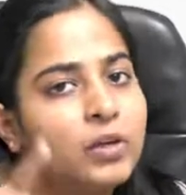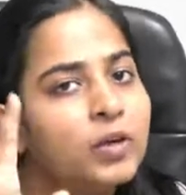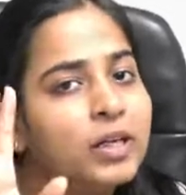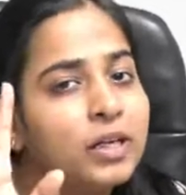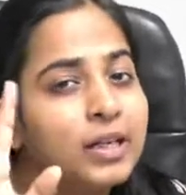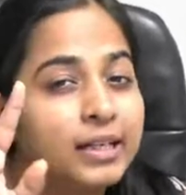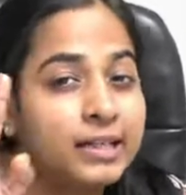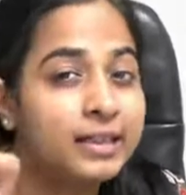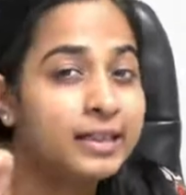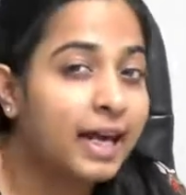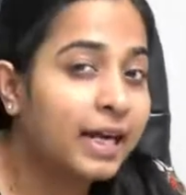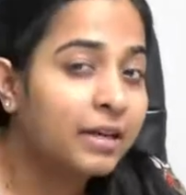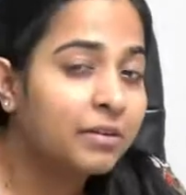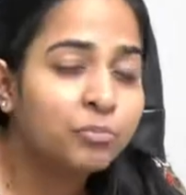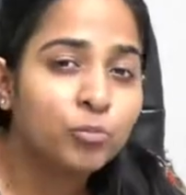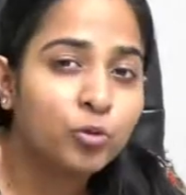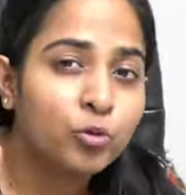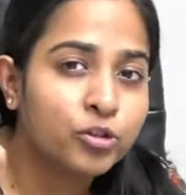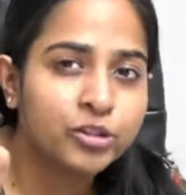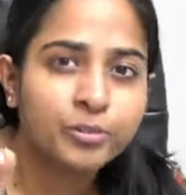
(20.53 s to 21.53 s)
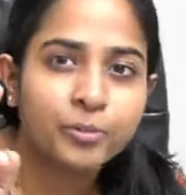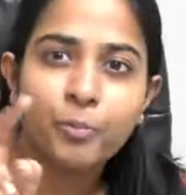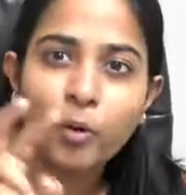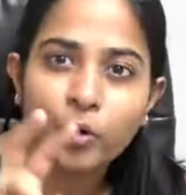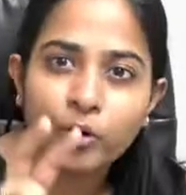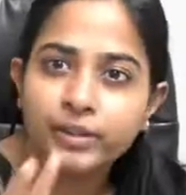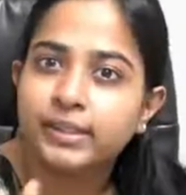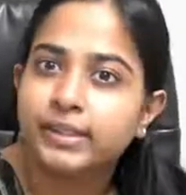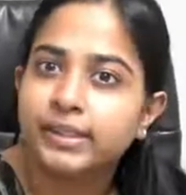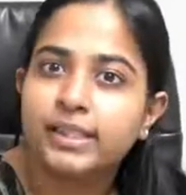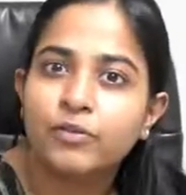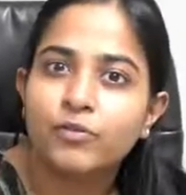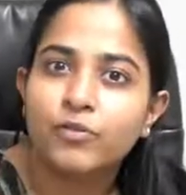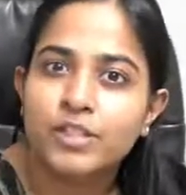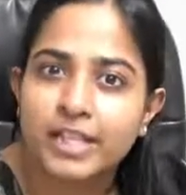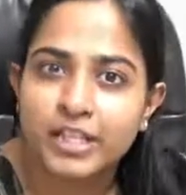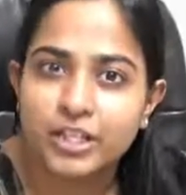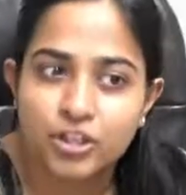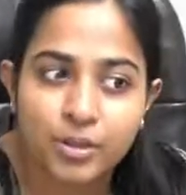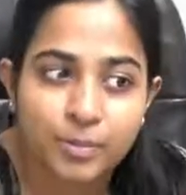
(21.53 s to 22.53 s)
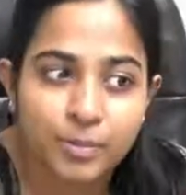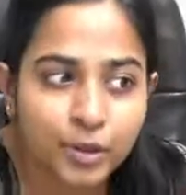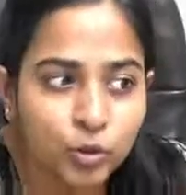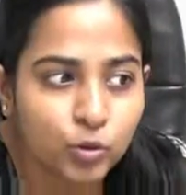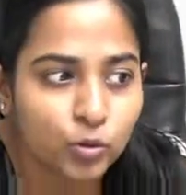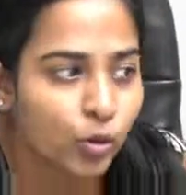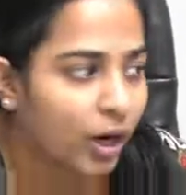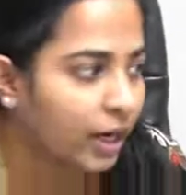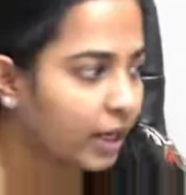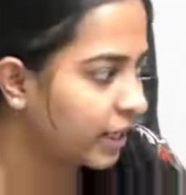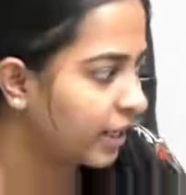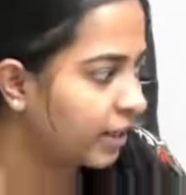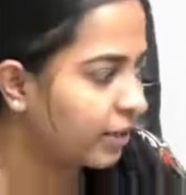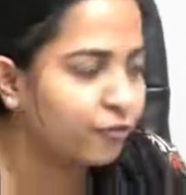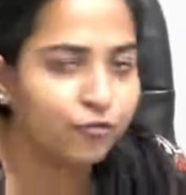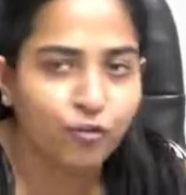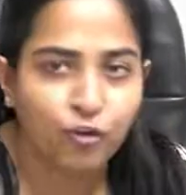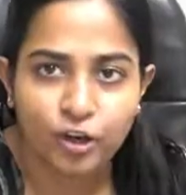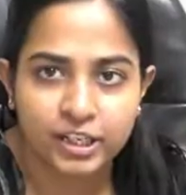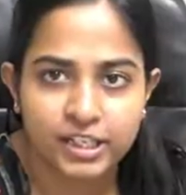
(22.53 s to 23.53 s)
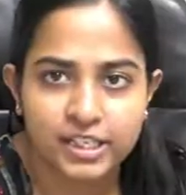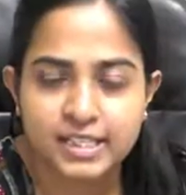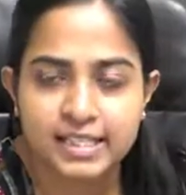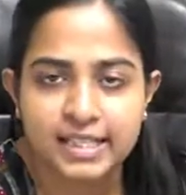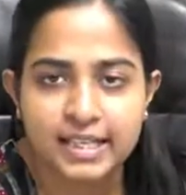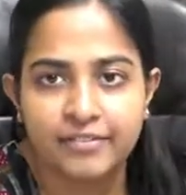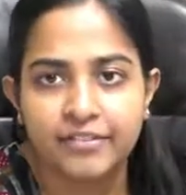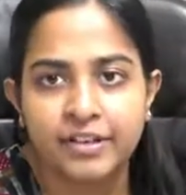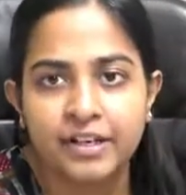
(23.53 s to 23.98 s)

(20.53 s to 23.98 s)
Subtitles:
In that, most important thing was section number 247.